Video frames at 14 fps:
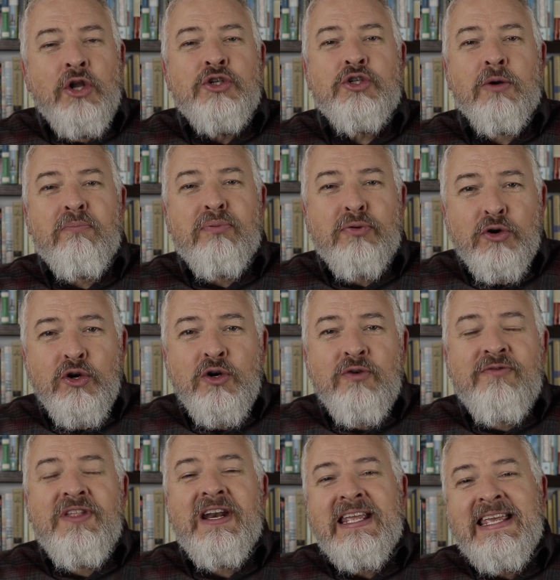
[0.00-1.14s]
to
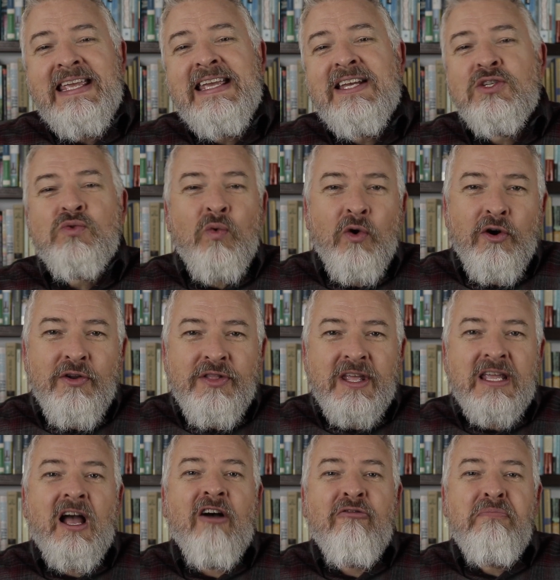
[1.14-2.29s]
prove that he is
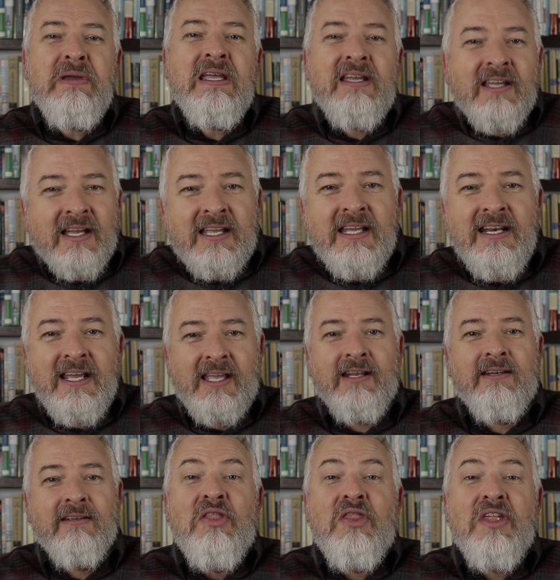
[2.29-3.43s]
worthy of being a
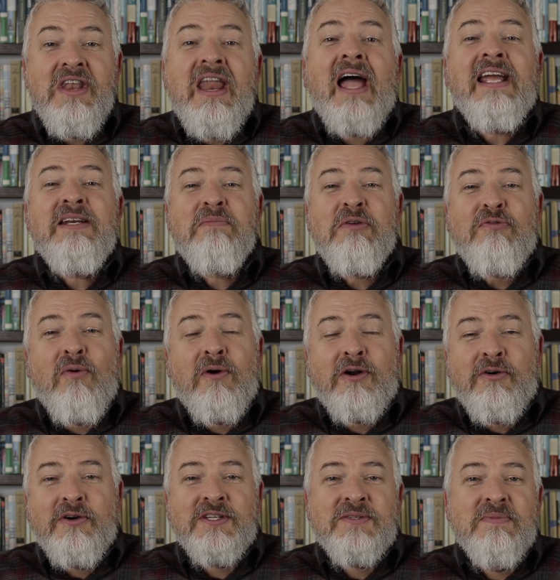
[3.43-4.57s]
Knigget. The Knight Before
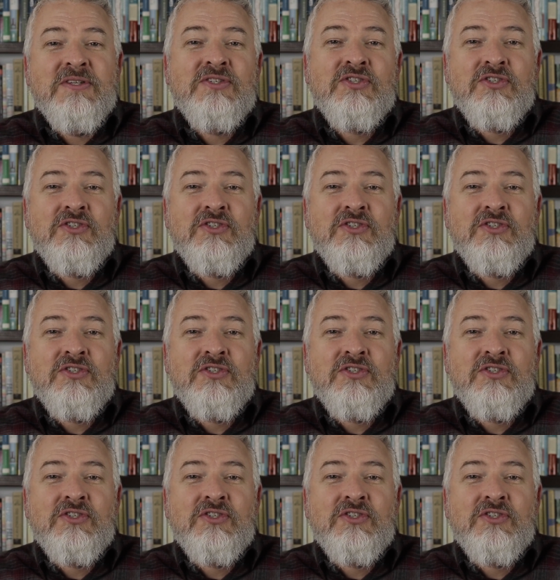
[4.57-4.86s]
Christmas